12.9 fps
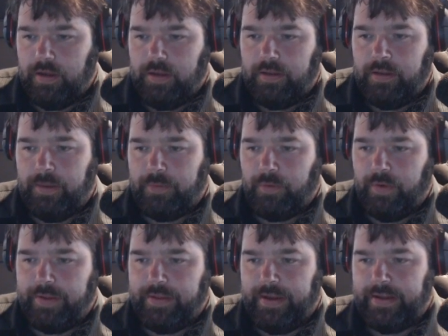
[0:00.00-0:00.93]
The number
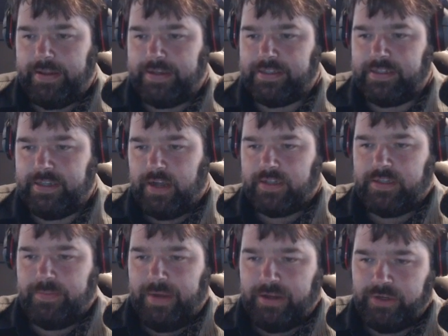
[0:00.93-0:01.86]
one thing that sucks
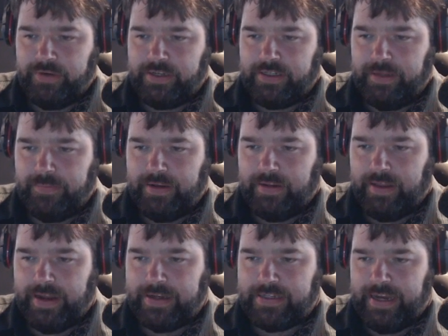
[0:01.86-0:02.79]
about doing something
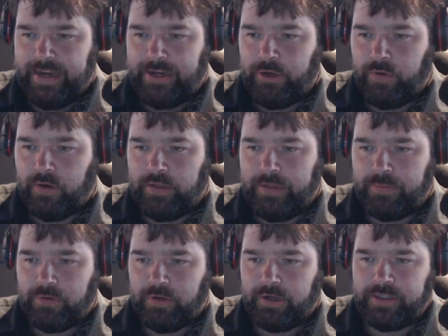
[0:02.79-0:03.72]
like saying you are
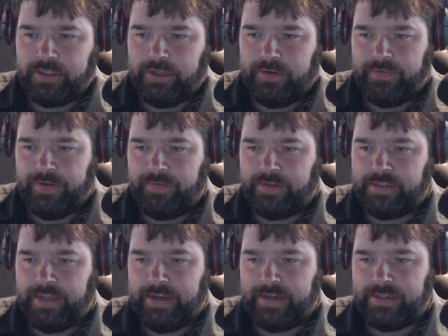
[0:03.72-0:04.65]
liberal or conservative is
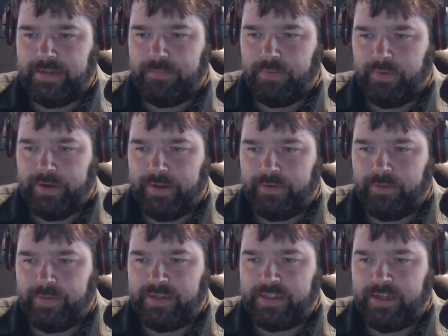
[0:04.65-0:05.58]
that at some point there will
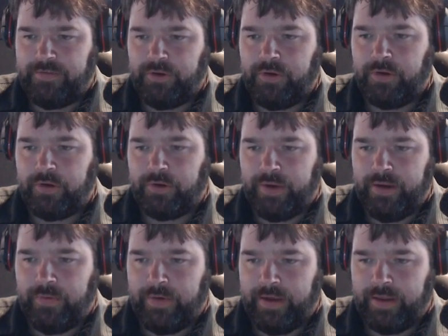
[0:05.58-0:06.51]
be stuff you don't agree
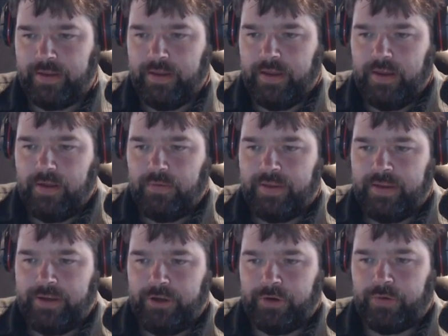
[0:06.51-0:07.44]
with
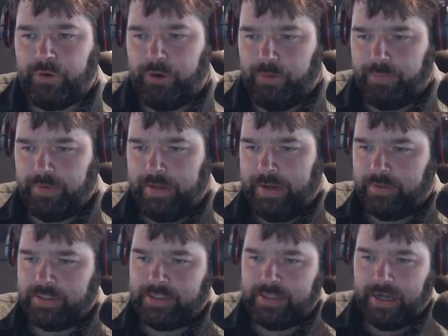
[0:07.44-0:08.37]
within your group.
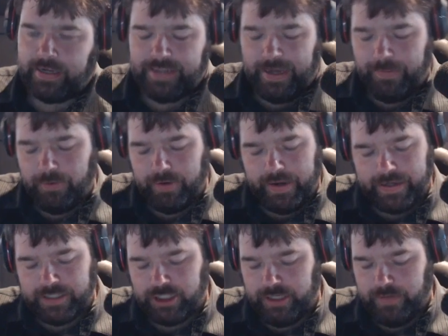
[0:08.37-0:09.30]
Labels suck. Cyborg
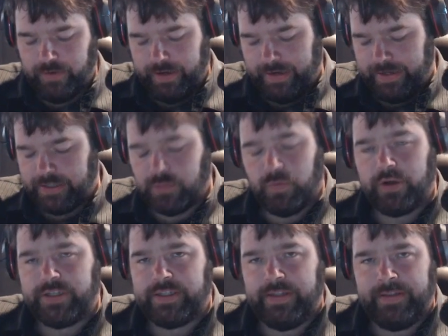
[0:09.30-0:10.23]
XG1, it is
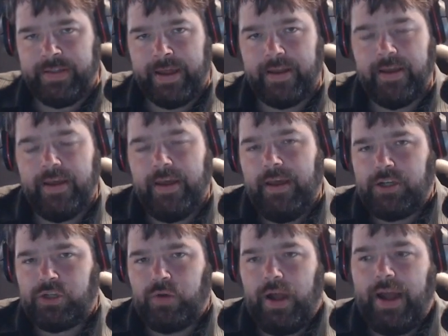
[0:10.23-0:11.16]
worse than that.
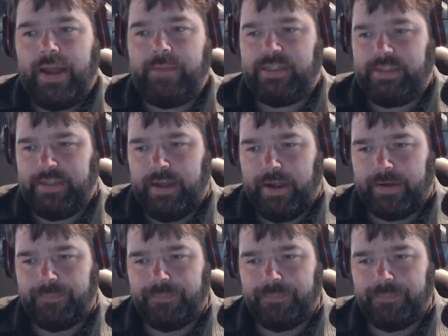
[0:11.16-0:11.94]
Tribes suck.